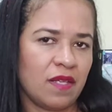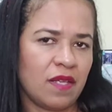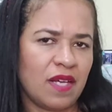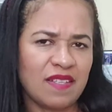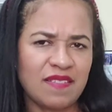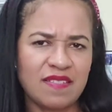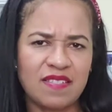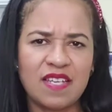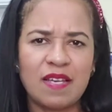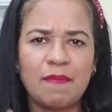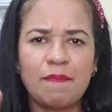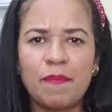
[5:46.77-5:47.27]

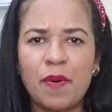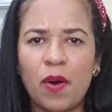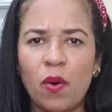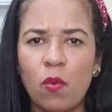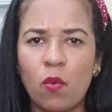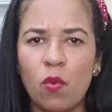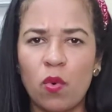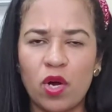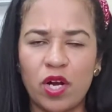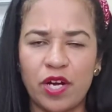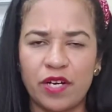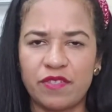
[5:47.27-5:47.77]
A
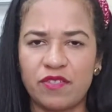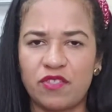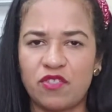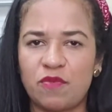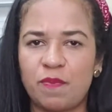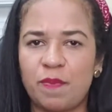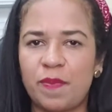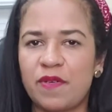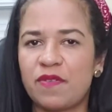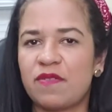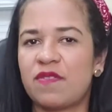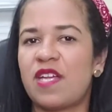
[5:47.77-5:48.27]
simple word.
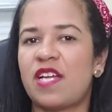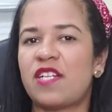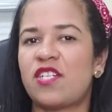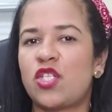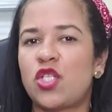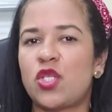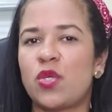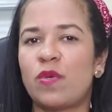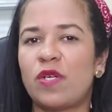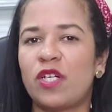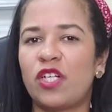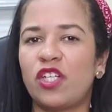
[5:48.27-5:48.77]
Suppose
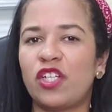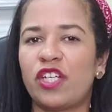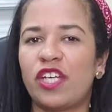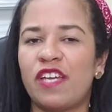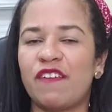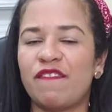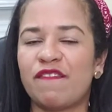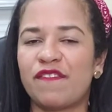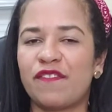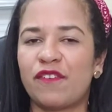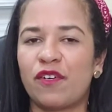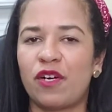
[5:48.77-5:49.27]
that you are
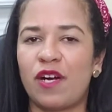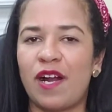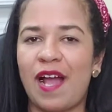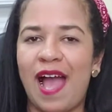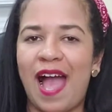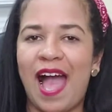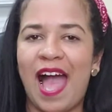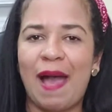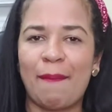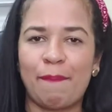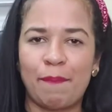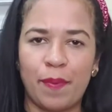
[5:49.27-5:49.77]
looking
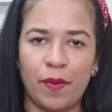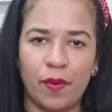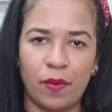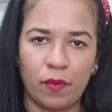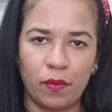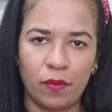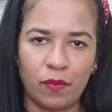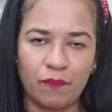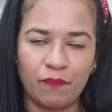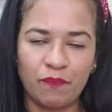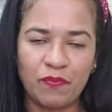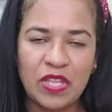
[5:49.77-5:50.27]
for
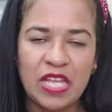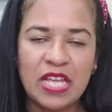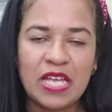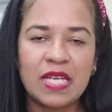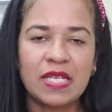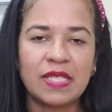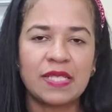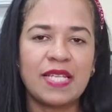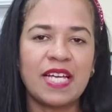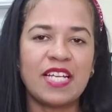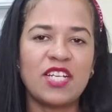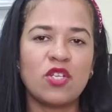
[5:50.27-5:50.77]
apple.
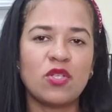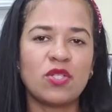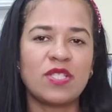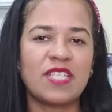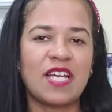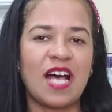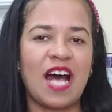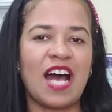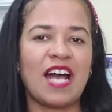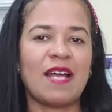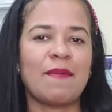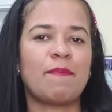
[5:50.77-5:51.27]
Then you
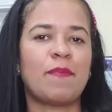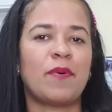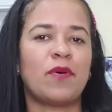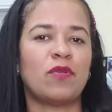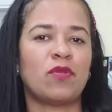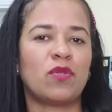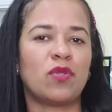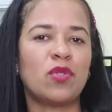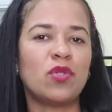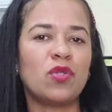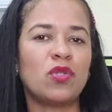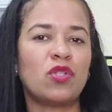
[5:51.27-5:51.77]
type
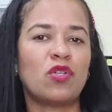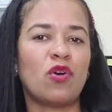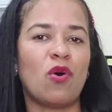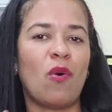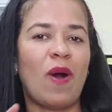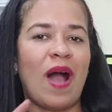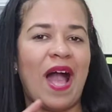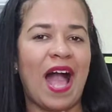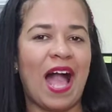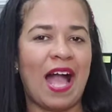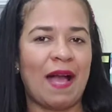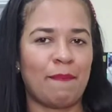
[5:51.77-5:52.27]
on
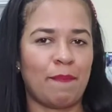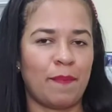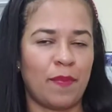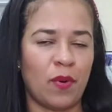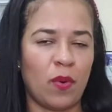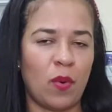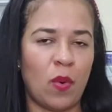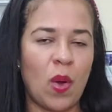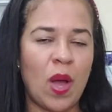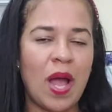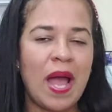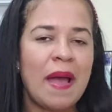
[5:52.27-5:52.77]
Google
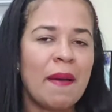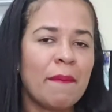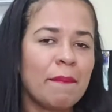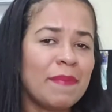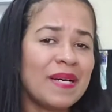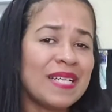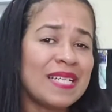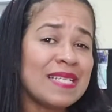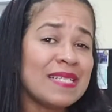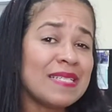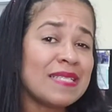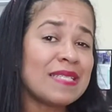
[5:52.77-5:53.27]
apple,
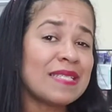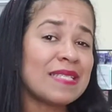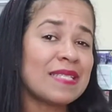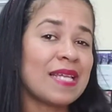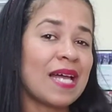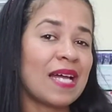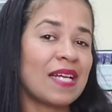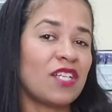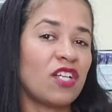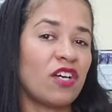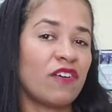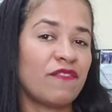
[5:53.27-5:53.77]
but
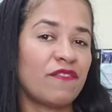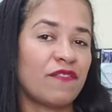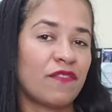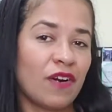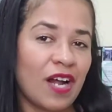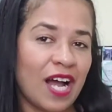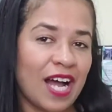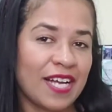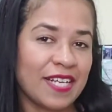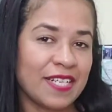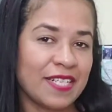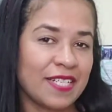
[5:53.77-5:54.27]
instead of
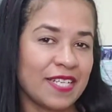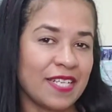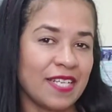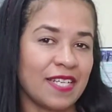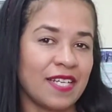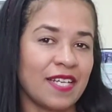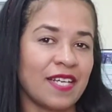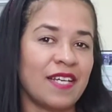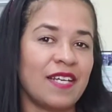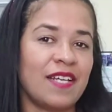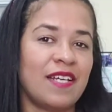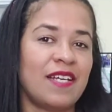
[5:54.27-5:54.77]

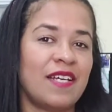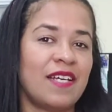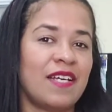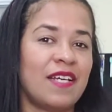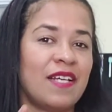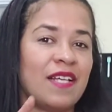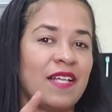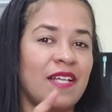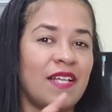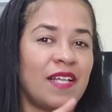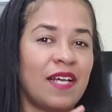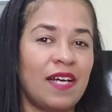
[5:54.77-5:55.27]
writing
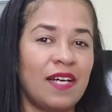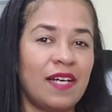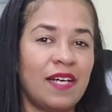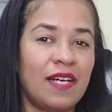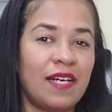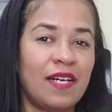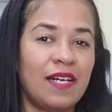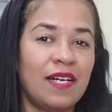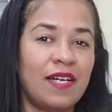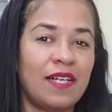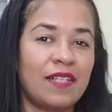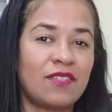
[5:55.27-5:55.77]

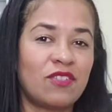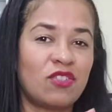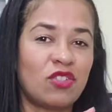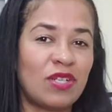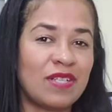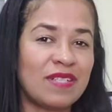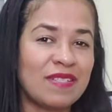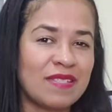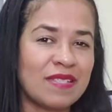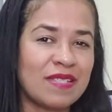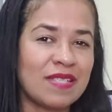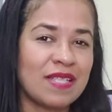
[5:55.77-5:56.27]

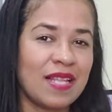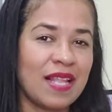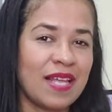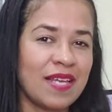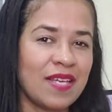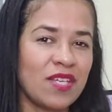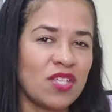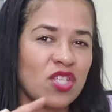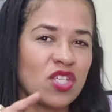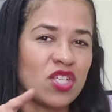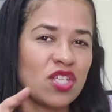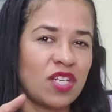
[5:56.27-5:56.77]

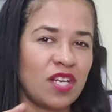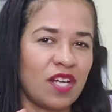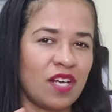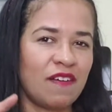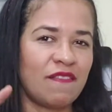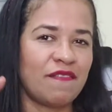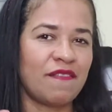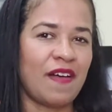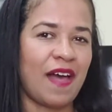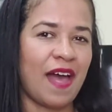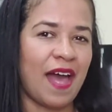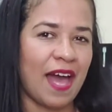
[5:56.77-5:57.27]
translation
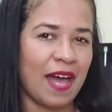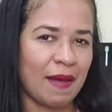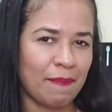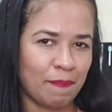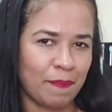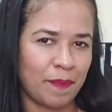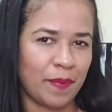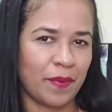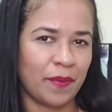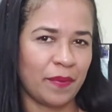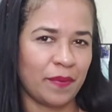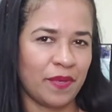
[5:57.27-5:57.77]
of
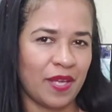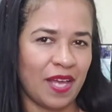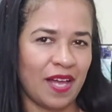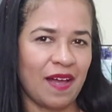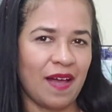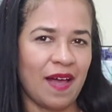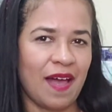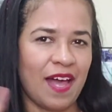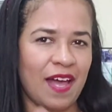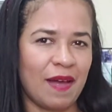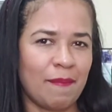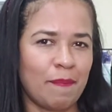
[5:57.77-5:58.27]
apple,
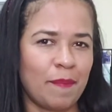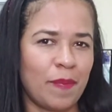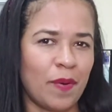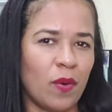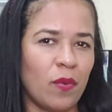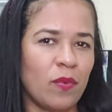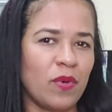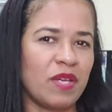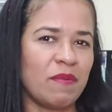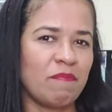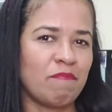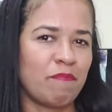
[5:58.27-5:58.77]
yeah,
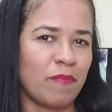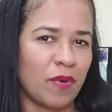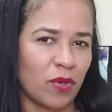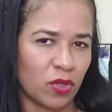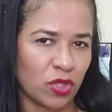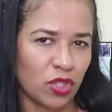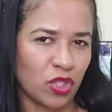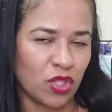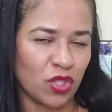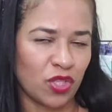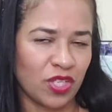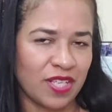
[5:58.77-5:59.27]
apple in
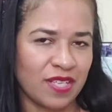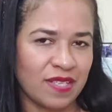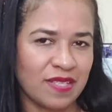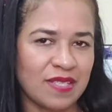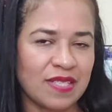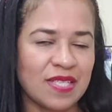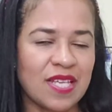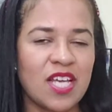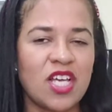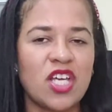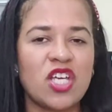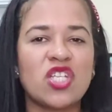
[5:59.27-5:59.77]

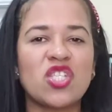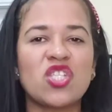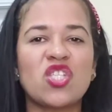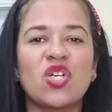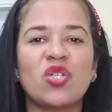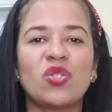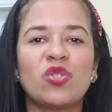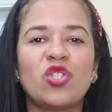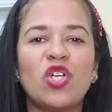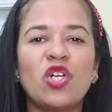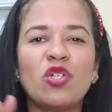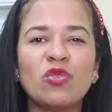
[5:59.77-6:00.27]
Portuguese.
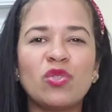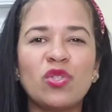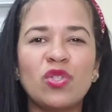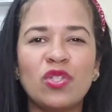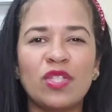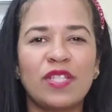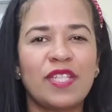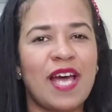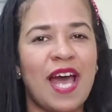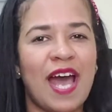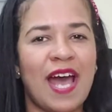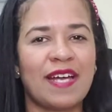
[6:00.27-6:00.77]
So don't
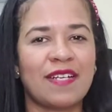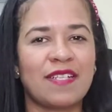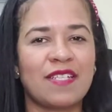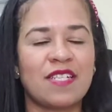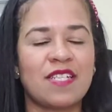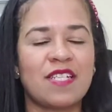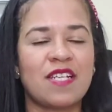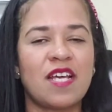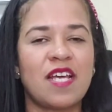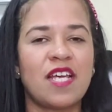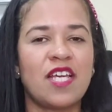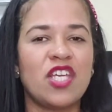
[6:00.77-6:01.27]
do
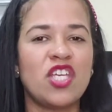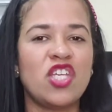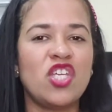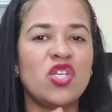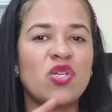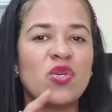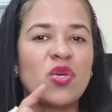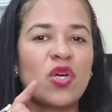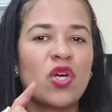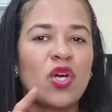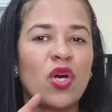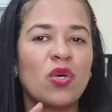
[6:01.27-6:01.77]
that.
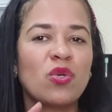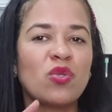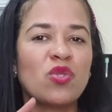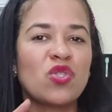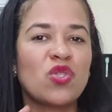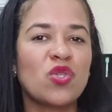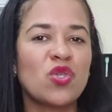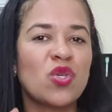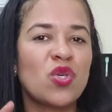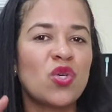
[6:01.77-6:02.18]
You go to